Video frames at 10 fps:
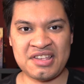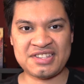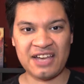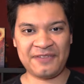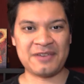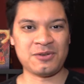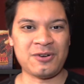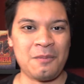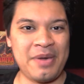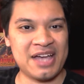So fams,
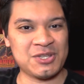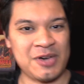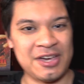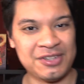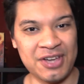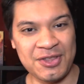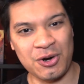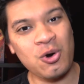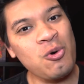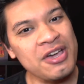welcome back to
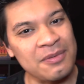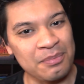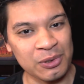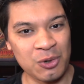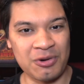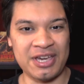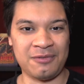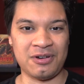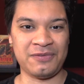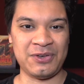another quick Blu-ray
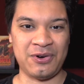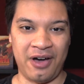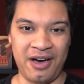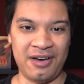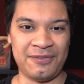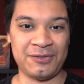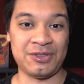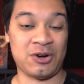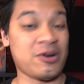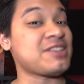review of
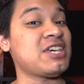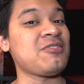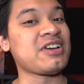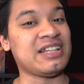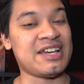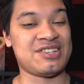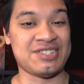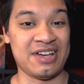the Criterion Collections